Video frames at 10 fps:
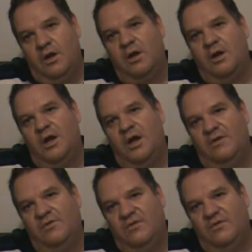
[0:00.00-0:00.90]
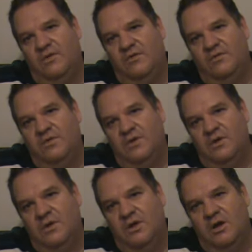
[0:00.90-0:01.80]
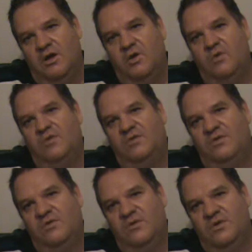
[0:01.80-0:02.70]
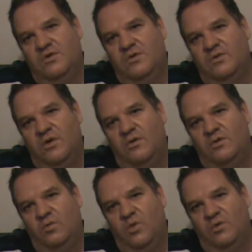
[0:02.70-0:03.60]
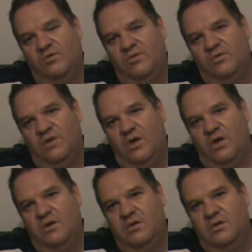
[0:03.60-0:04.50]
You've got to ask yourself, who is this Neale Donald Walsch's God?